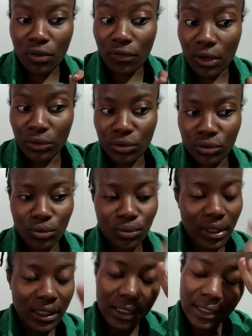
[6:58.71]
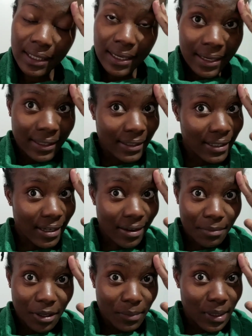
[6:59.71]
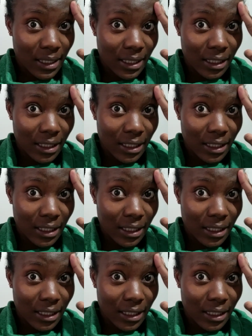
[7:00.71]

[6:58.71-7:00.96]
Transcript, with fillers: of how to do it. Yeah, mommy?